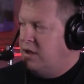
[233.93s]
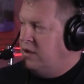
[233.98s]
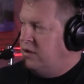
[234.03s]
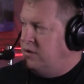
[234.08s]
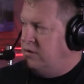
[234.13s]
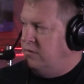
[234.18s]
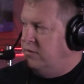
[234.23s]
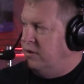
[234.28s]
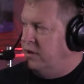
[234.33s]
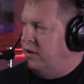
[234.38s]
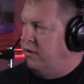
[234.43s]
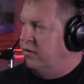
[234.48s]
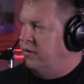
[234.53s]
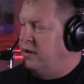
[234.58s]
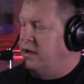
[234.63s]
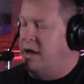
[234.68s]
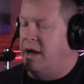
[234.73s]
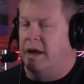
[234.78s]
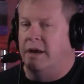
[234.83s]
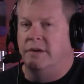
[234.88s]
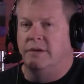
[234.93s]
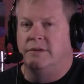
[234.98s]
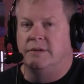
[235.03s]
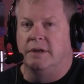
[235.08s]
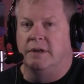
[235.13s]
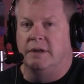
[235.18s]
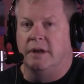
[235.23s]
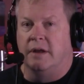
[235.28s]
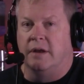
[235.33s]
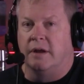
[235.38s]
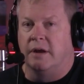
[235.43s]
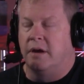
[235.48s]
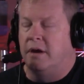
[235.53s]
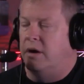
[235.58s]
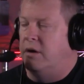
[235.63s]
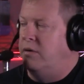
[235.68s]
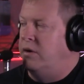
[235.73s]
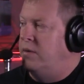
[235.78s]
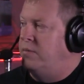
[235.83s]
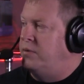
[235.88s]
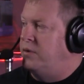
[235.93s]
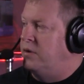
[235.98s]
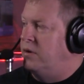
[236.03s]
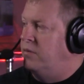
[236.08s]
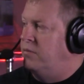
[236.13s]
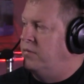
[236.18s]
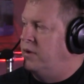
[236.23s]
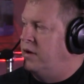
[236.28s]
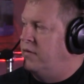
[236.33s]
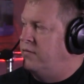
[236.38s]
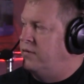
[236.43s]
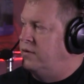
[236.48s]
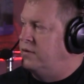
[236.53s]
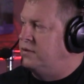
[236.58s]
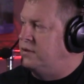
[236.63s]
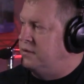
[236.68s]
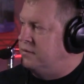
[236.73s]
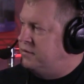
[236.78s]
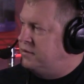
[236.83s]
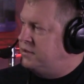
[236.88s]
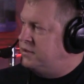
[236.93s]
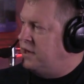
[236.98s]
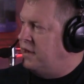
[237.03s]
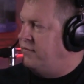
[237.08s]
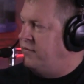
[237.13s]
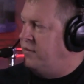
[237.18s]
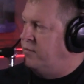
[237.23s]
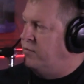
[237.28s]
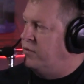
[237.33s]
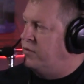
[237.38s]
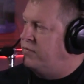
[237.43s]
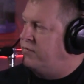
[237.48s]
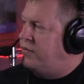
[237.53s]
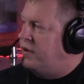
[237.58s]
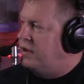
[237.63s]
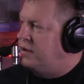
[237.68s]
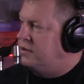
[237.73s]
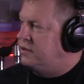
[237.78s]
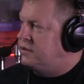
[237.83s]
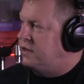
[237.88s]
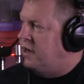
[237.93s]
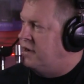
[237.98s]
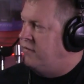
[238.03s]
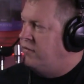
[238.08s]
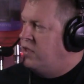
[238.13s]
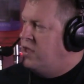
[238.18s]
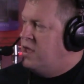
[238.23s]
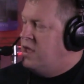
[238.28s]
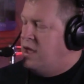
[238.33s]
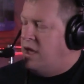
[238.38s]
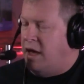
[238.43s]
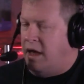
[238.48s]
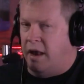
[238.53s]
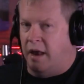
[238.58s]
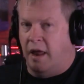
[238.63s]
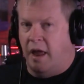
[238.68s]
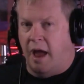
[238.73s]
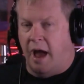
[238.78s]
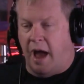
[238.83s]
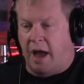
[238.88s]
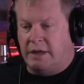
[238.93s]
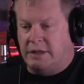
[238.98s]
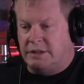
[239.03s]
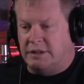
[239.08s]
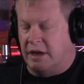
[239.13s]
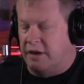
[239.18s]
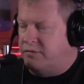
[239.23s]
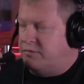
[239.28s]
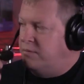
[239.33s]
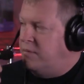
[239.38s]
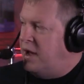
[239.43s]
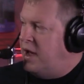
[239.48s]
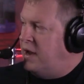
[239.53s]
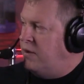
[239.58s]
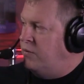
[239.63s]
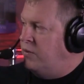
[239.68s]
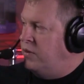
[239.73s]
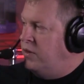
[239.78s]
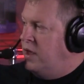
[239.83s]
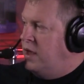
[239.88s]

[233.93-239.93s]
you literally had to sit down and code up your own buffers and stuff them with fun stuff. And I stuffed mine with